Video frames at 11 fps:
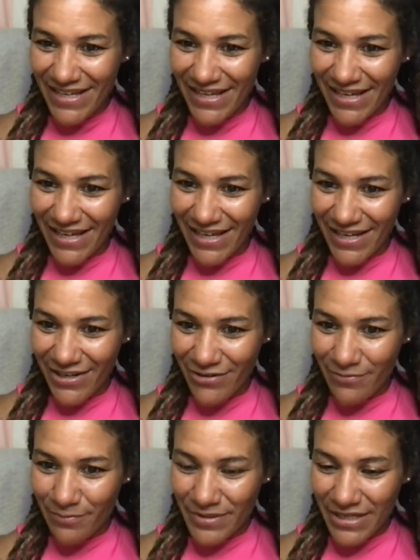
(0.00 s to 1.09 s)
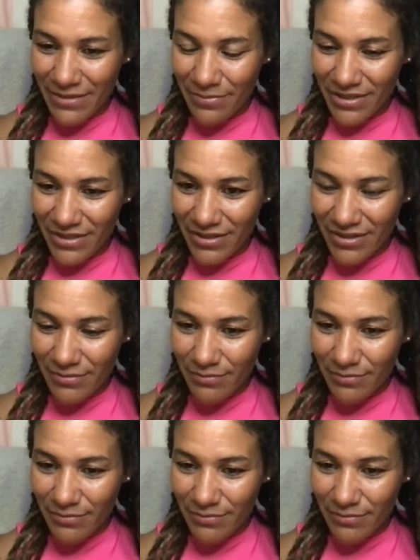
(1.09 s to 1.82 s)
Uh, love BNB,